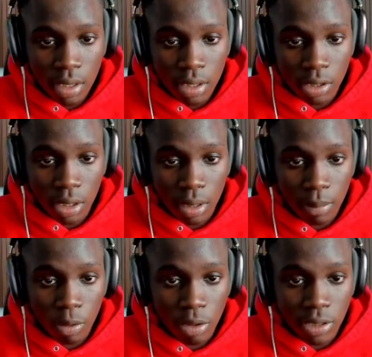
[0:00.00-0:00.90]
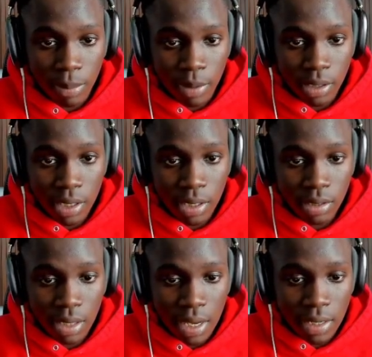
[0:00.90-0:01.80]
So I'm going to separate these.
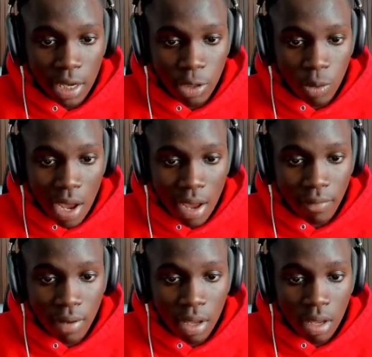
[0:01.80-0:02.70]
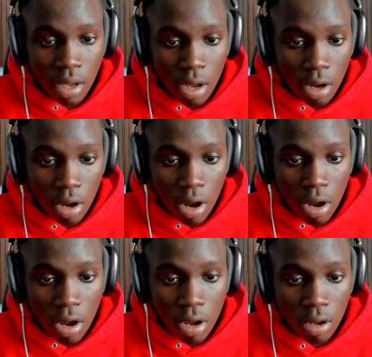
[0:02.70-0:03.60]
And then you have a
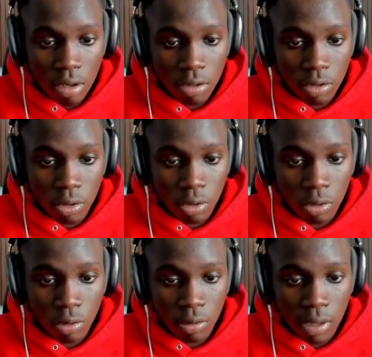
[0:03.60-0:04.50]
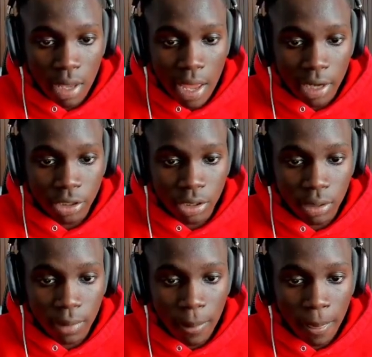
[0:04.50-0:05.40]
call to action,
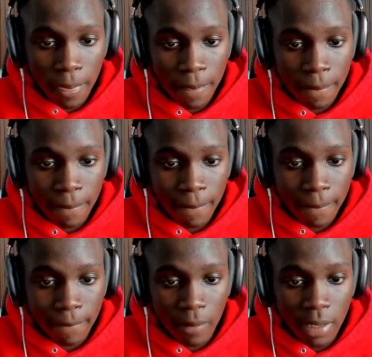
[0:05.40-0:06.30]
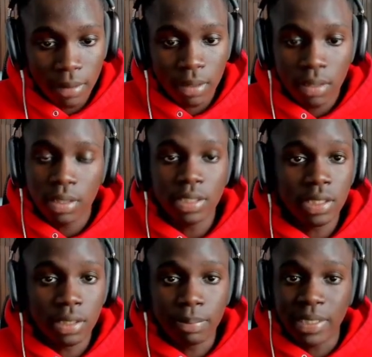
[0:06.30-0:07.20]
right? This
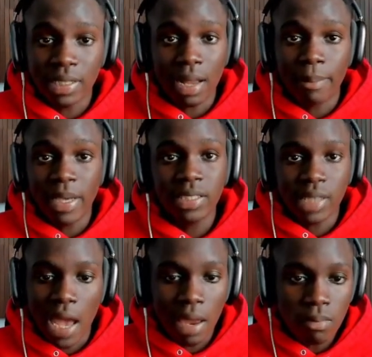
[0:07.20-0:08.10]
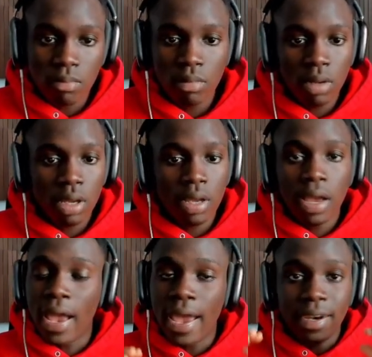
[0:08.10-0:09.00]
is basically like a basic ad,
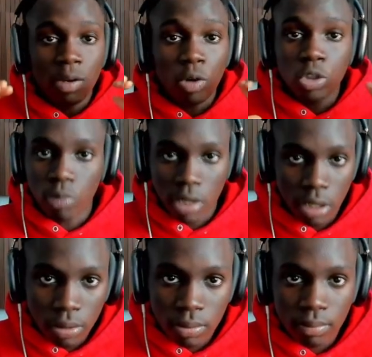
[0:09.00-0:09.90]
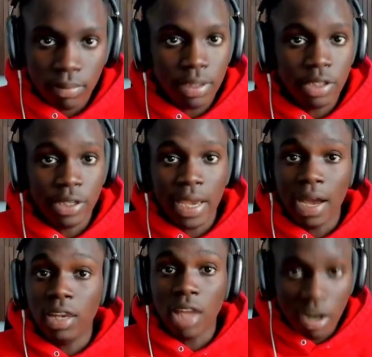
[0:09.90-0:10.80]
and it works wonders. You get a
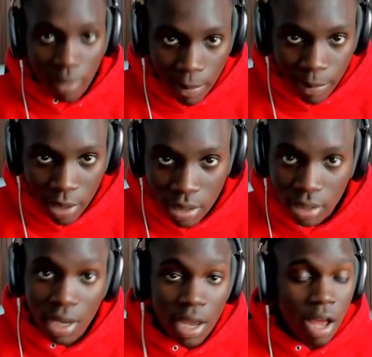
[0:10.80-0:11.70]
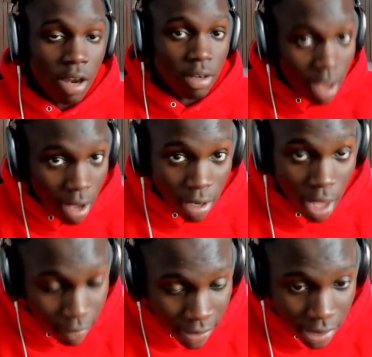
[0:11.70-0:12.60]
lot of opt-ins, a lot
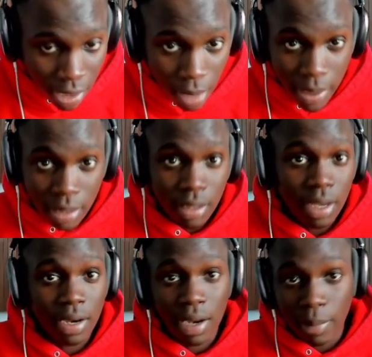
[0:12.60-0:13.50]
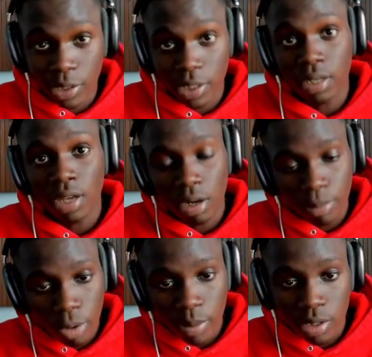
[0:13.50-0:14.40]
of leads to come in, and that means you get a lot of
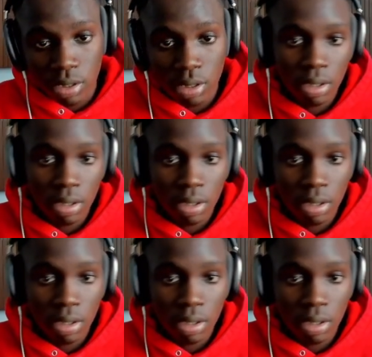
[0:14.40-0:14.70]
appointments.